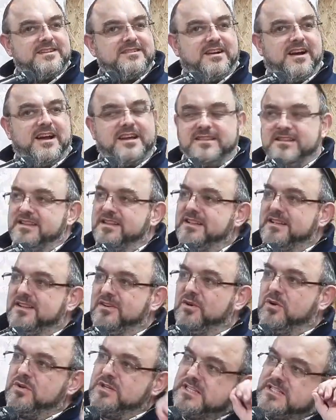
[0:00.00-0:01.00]
Right?
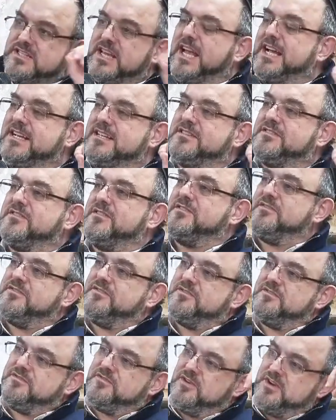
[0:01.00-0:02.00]
All it takes
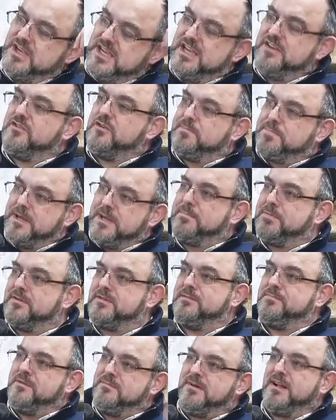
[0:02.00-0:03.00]
for evil
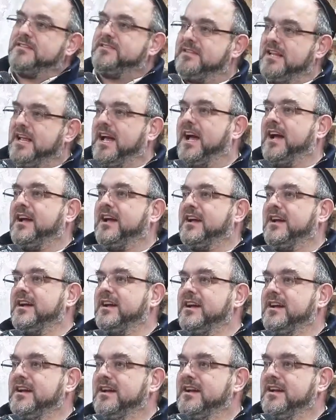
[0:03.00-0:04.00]
people to be matzliach
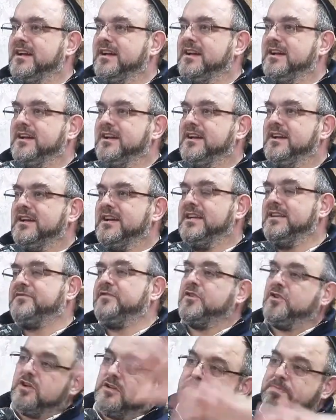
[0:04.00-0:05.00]
is
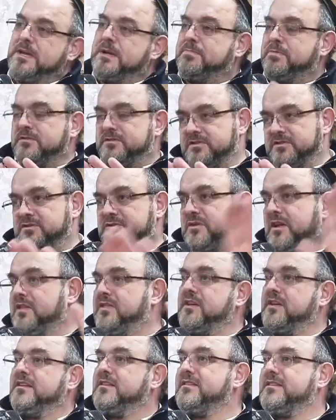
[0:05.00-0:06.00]
for good people to do
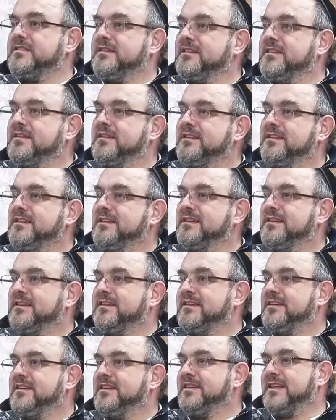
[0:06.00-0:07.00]
nothing.
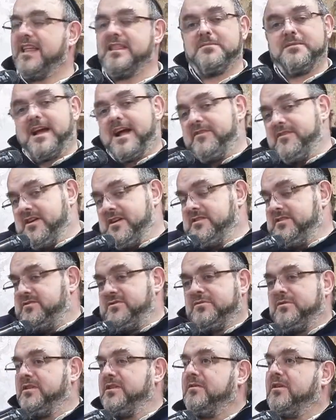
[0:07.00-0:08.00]
Let them carry on and
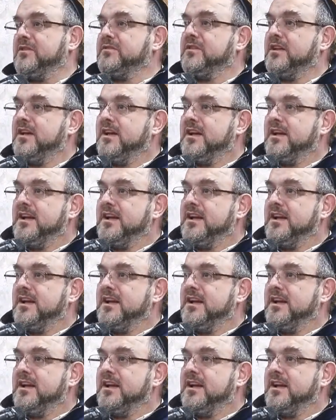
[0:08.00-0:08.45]
do what they want.